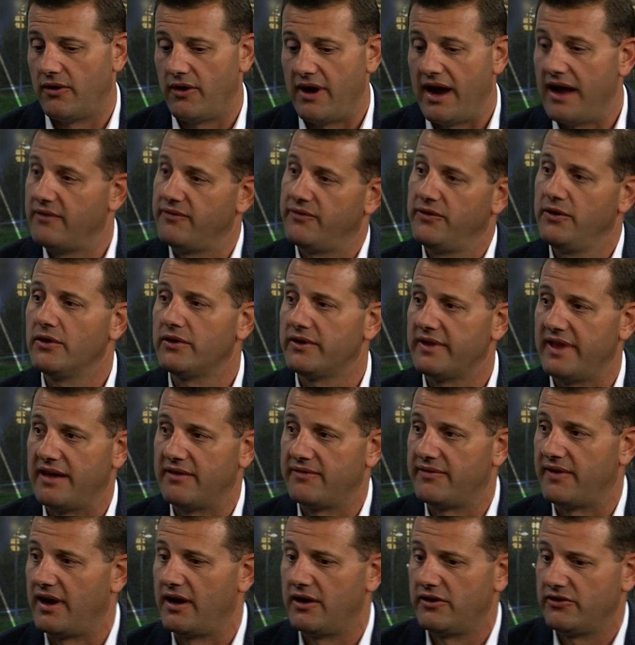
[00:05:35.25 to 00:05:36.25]
or add fuel to
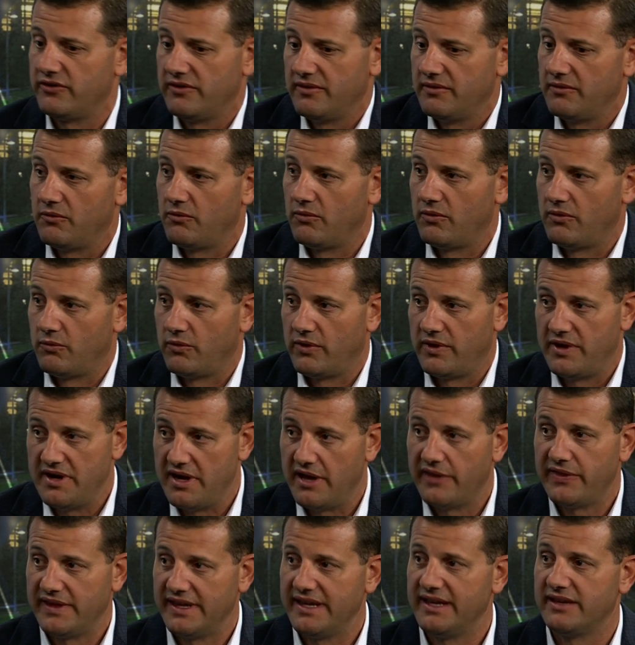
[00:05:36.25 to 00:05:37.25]
that fire where
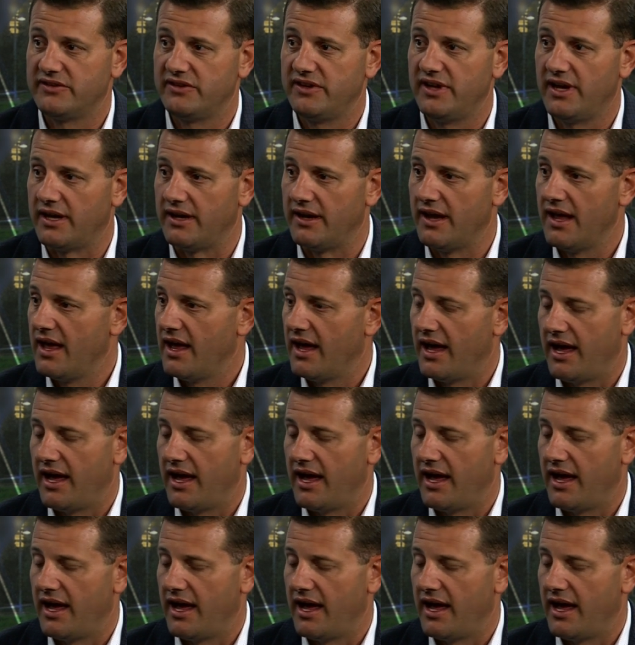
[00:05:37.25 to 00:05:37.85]
nothing gets done.